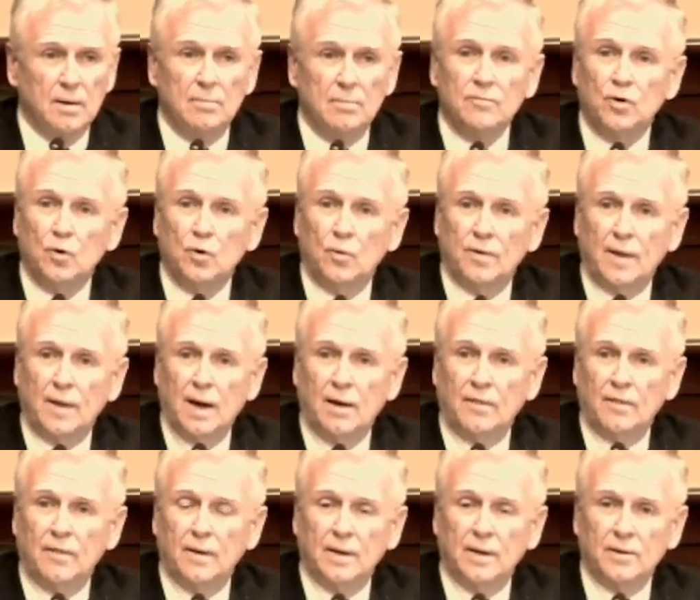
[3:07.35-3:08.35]
do
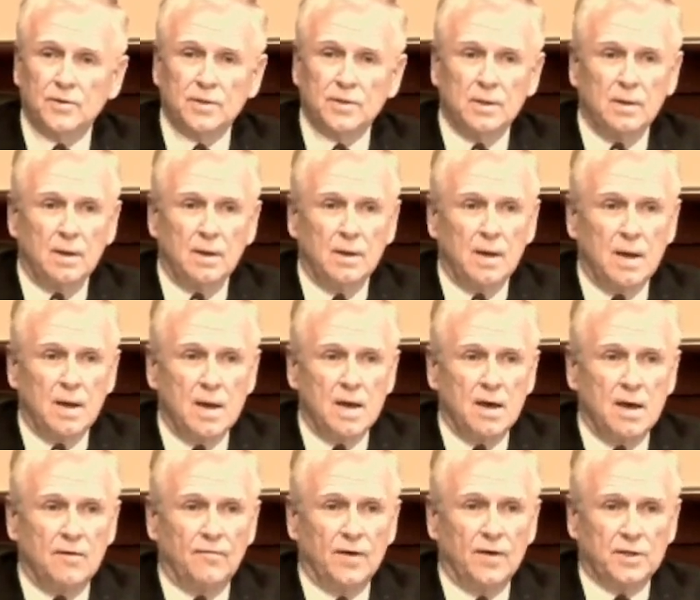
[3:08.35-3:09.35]
without things?
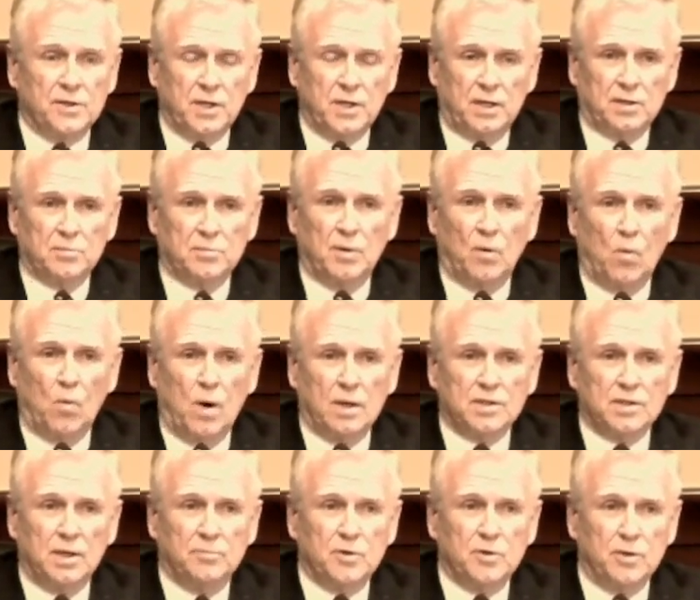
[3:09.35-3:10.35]
If a salesman
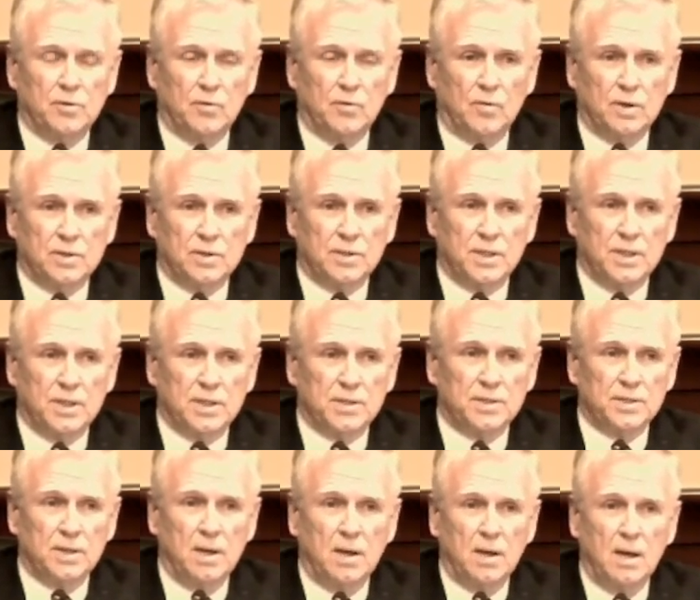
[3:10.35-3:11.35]
walks up to your door and
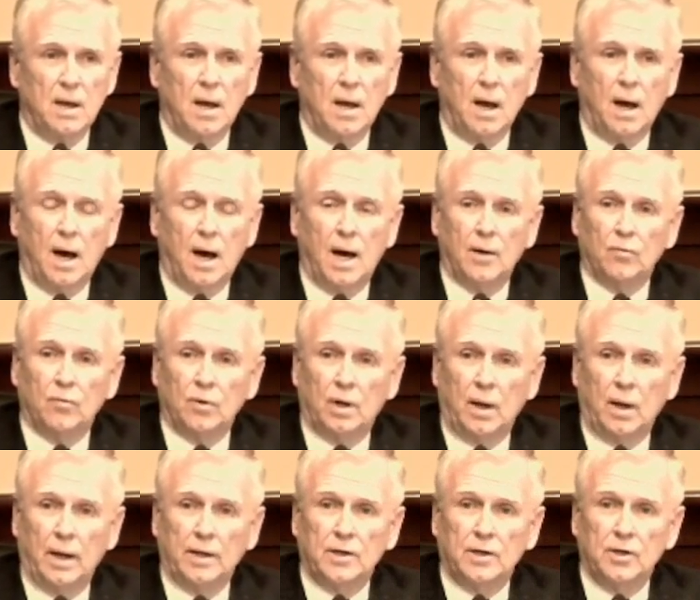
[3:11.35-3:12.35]
says, I'd
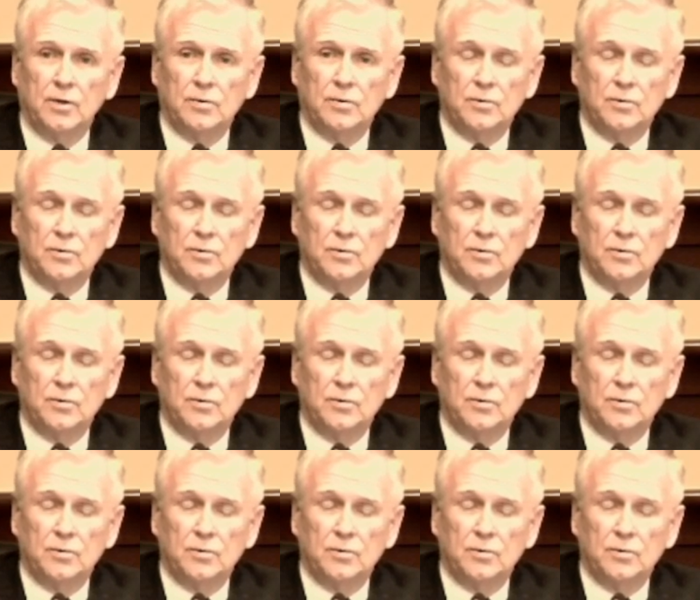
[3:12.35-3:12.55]
like